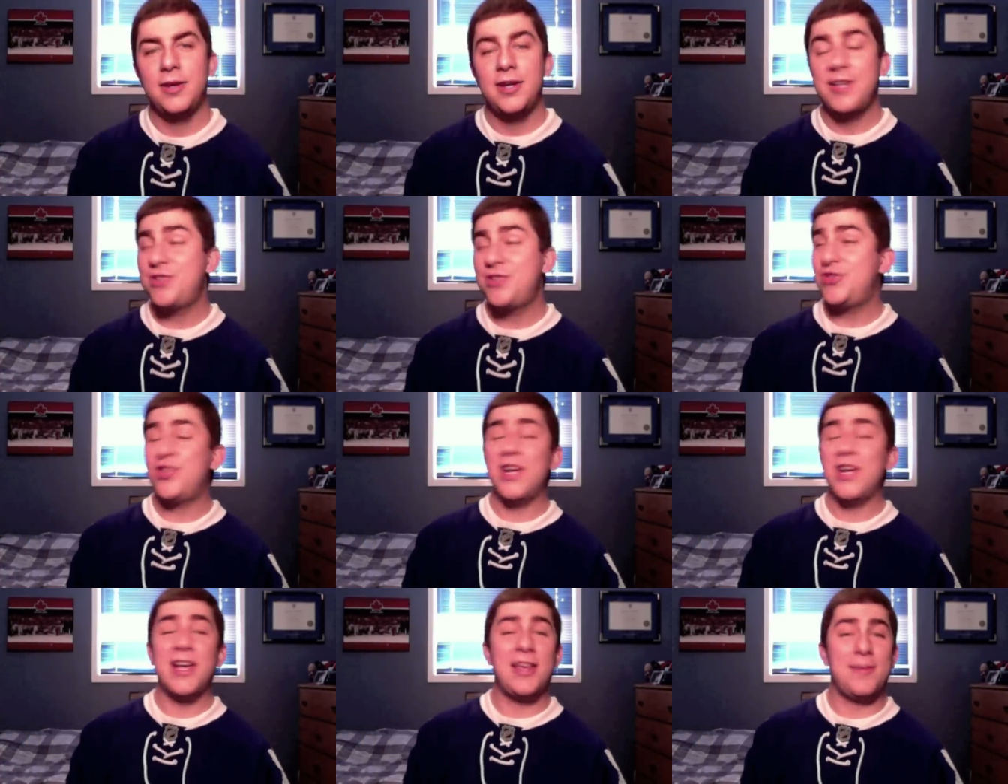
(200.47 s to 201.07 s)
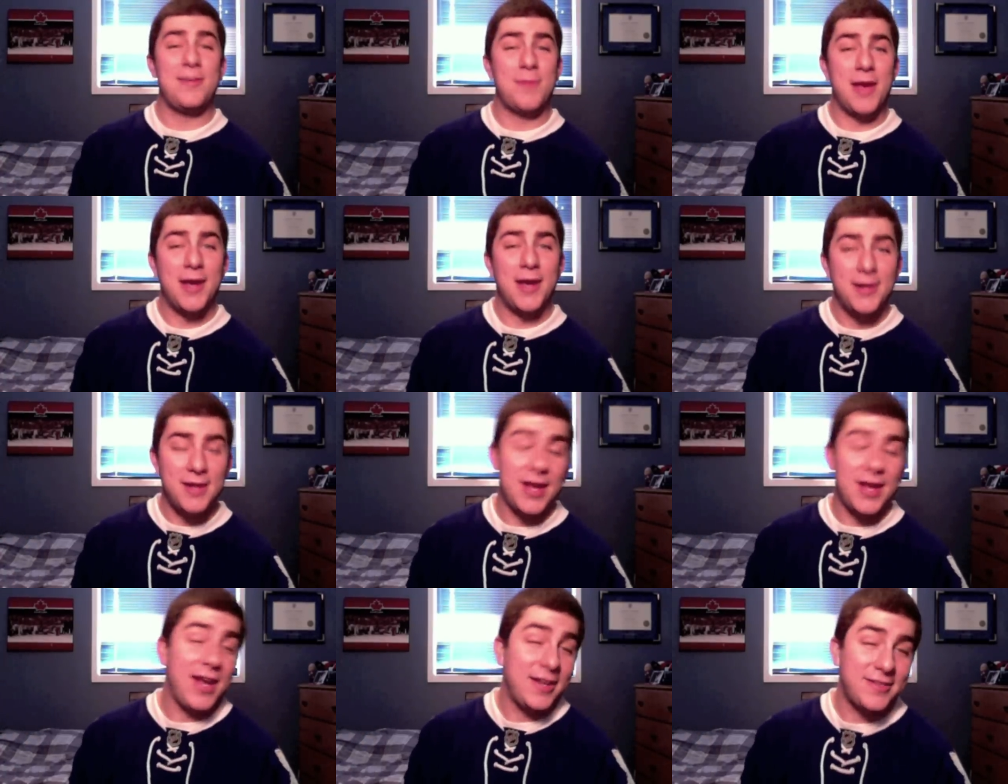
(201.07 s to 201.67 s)
He's jiggy,
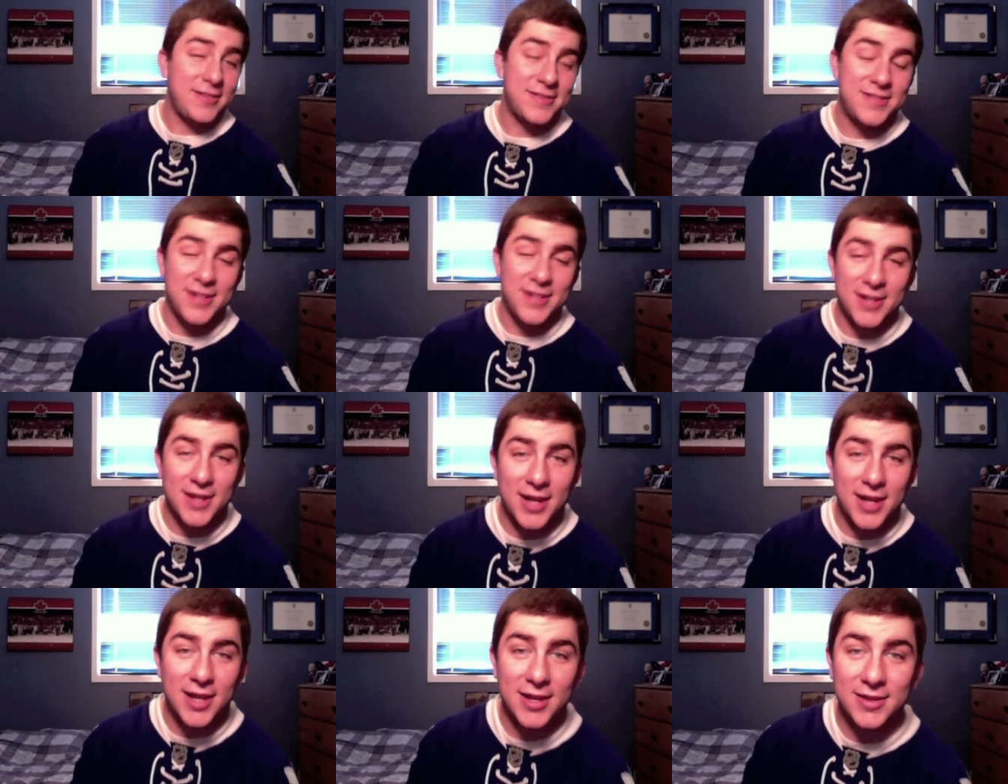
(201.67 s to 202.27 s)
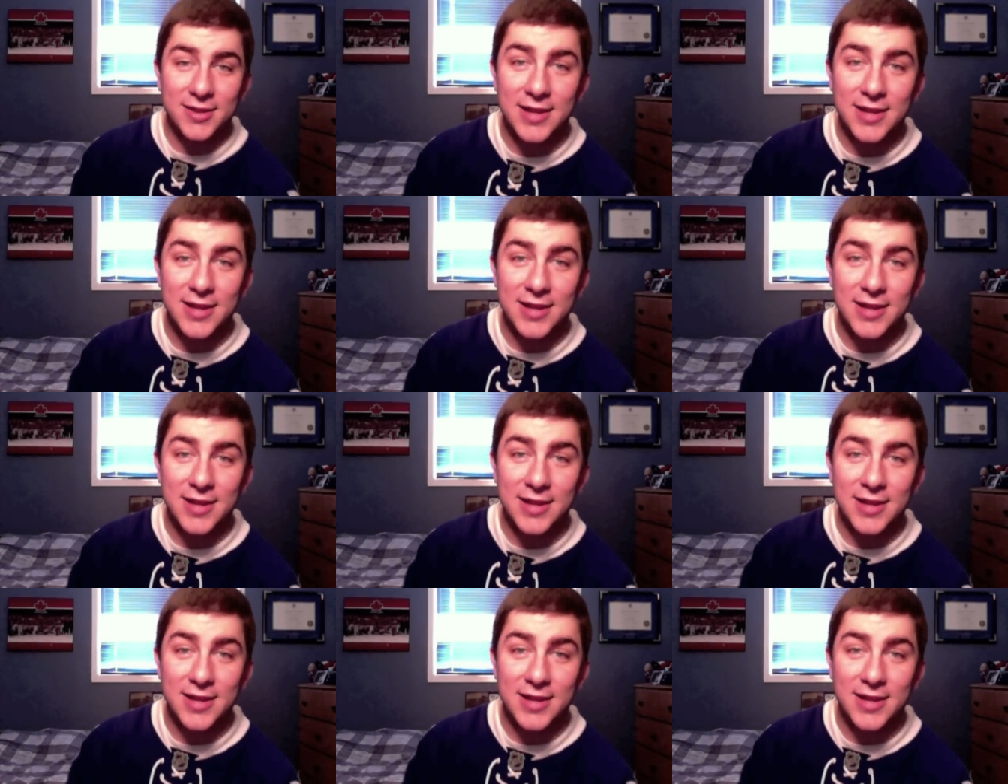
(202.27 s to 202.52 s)
man. You hate to see a guy like that